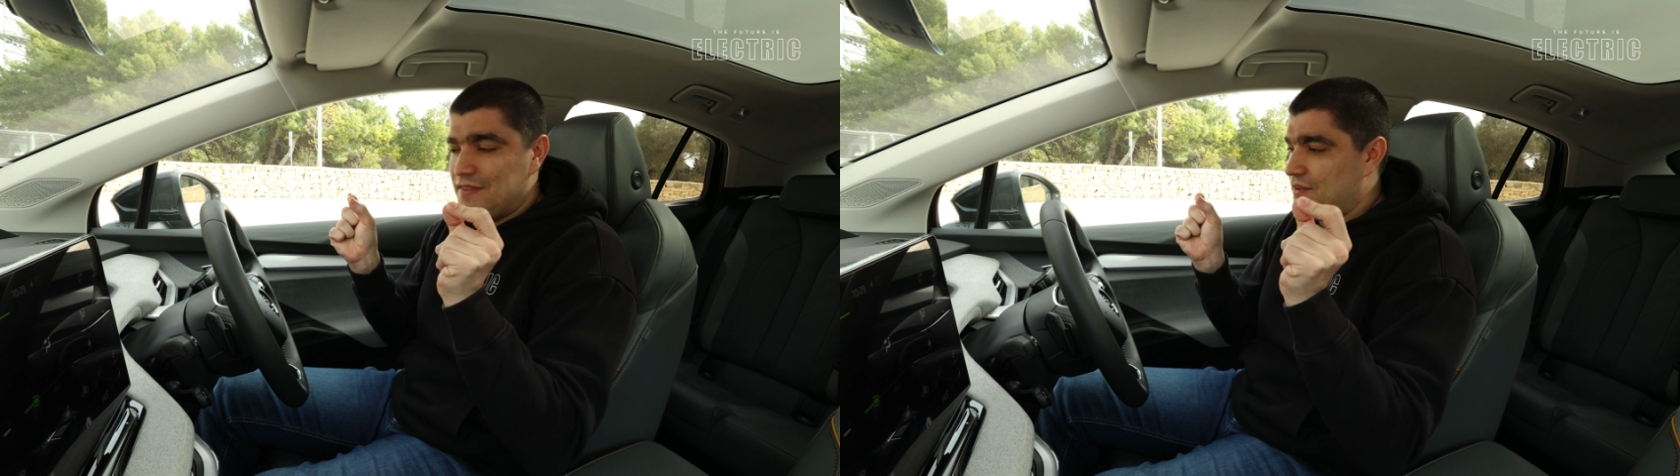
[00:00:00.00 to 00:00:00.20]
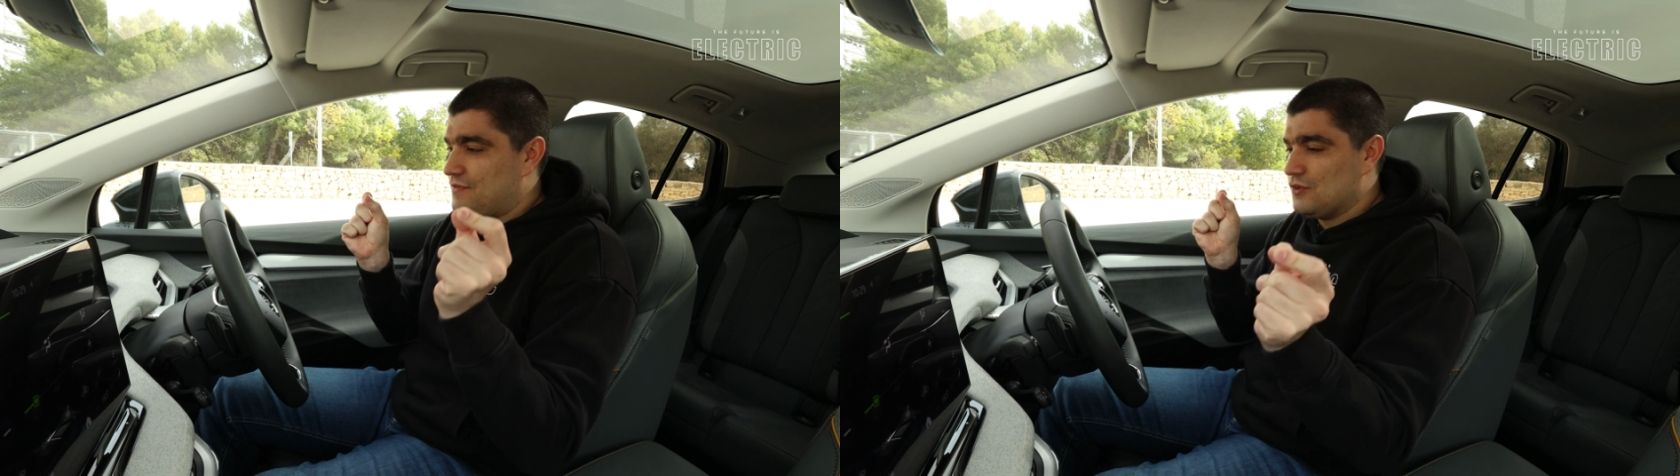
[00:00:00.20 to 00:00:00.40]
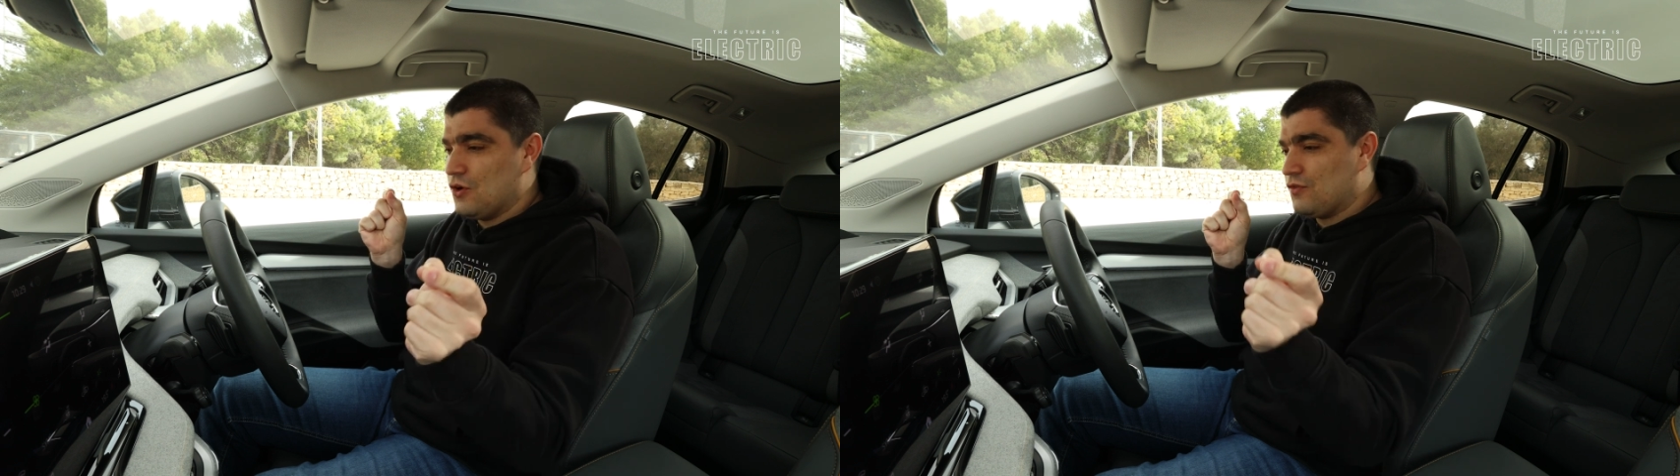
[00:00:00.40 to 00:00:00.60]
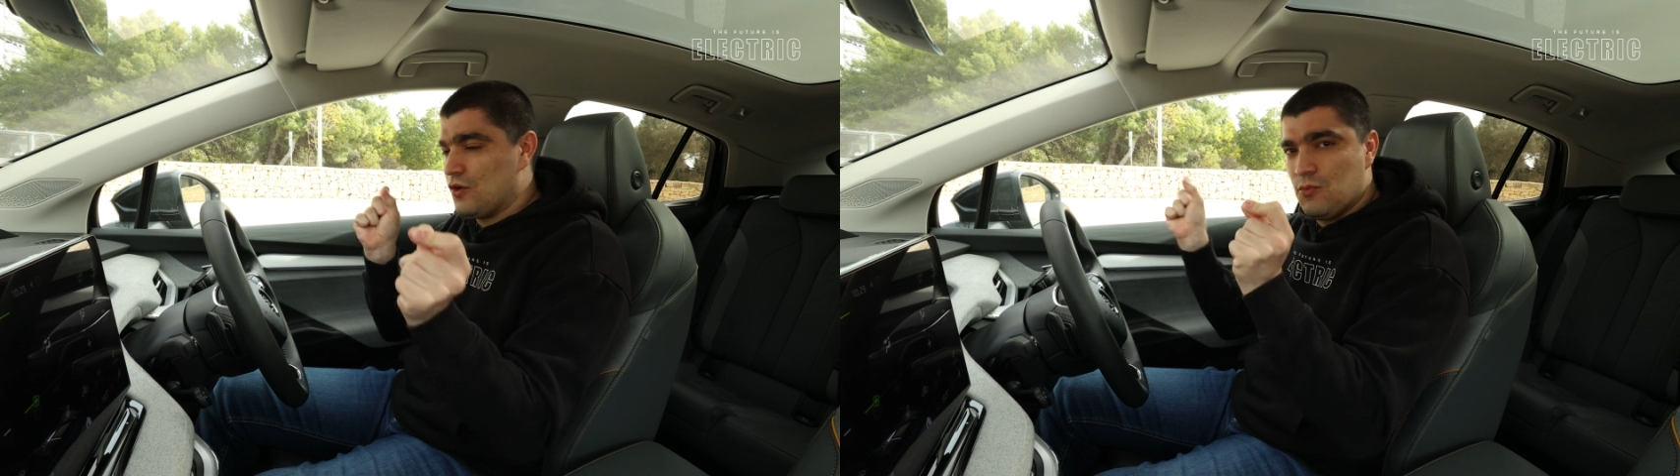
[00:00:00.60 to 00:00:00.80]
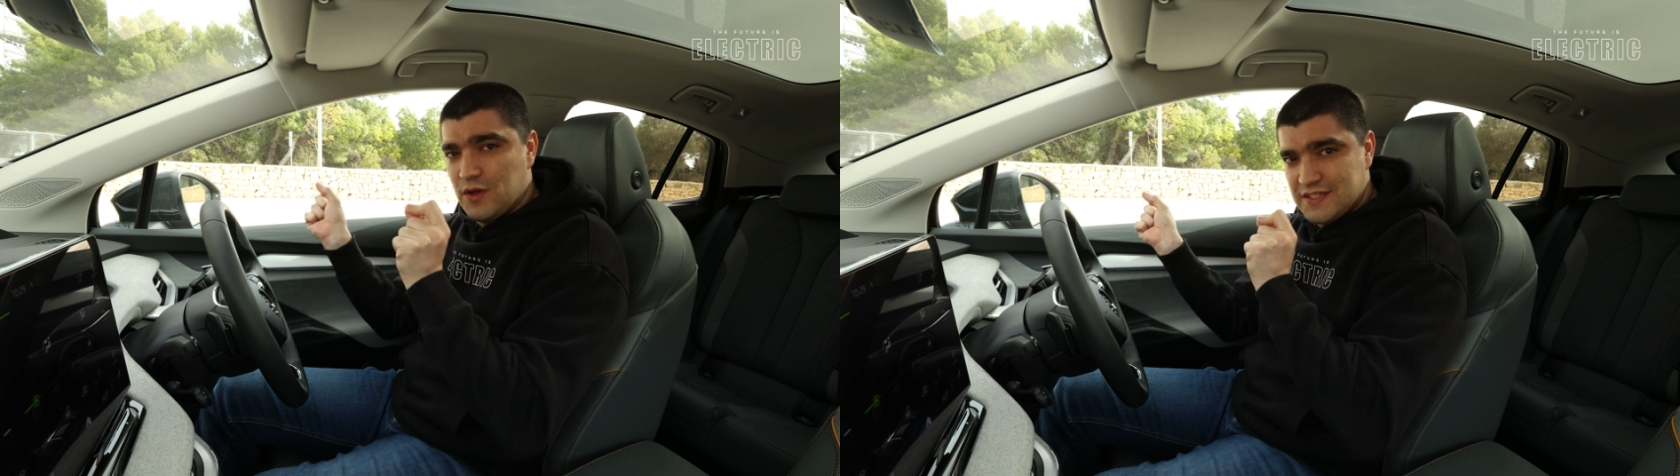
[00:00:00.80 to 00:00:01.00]
they flow
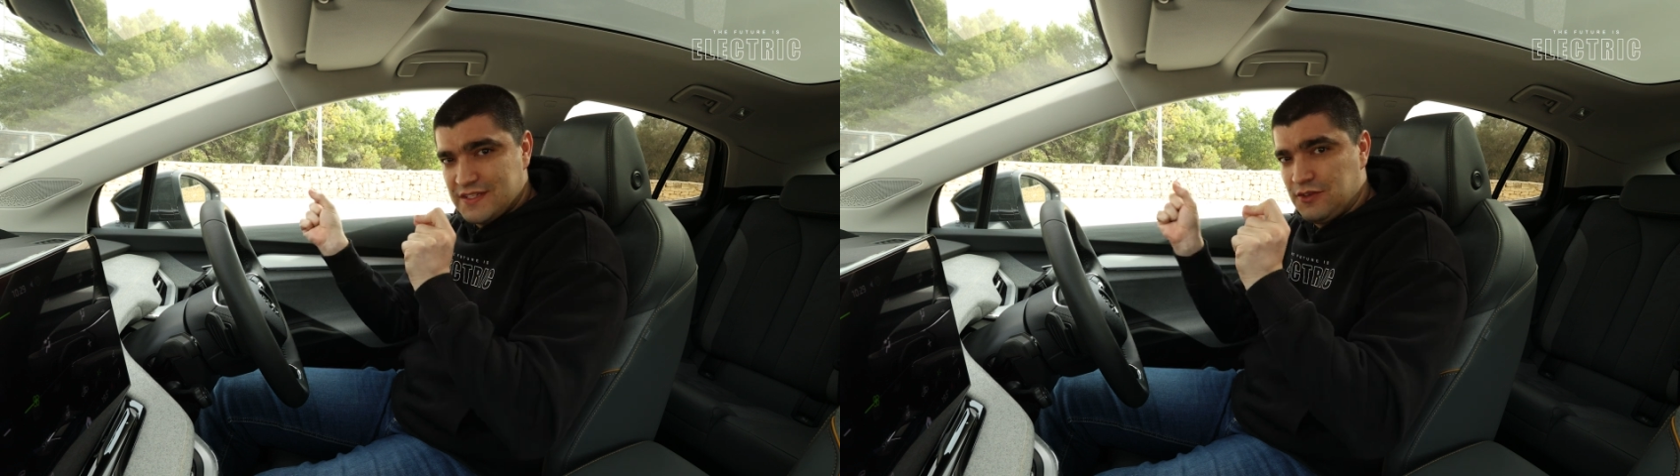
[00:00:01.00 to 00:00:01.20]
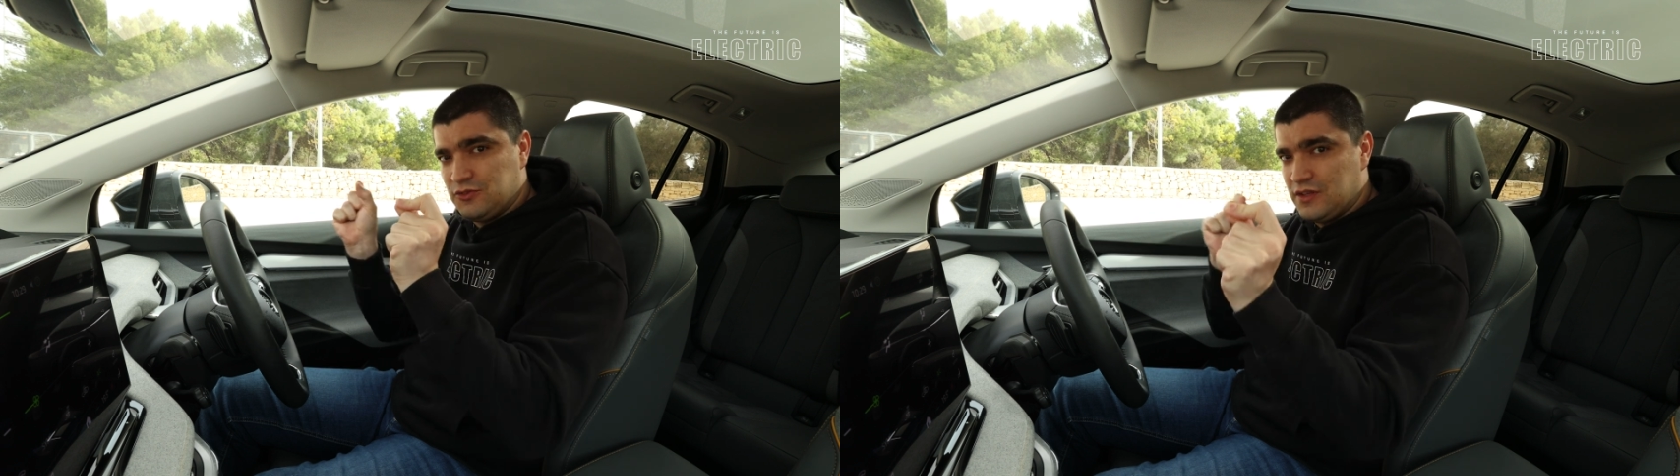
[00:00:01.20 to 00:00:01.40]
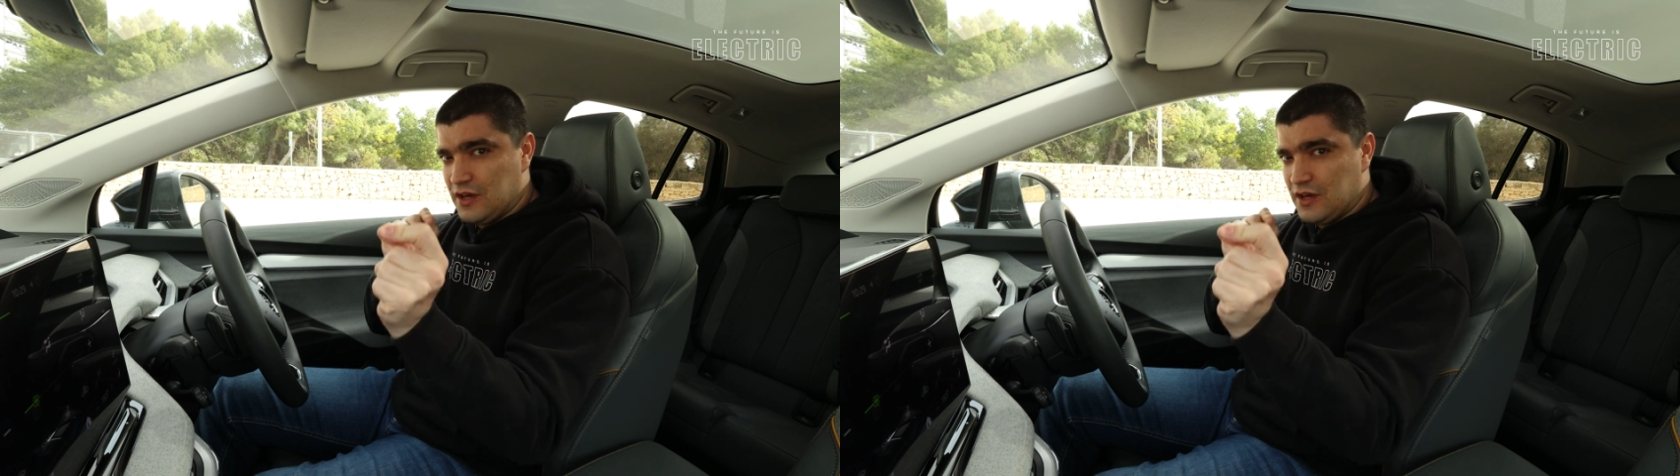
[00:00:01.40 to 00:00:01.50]
from one side to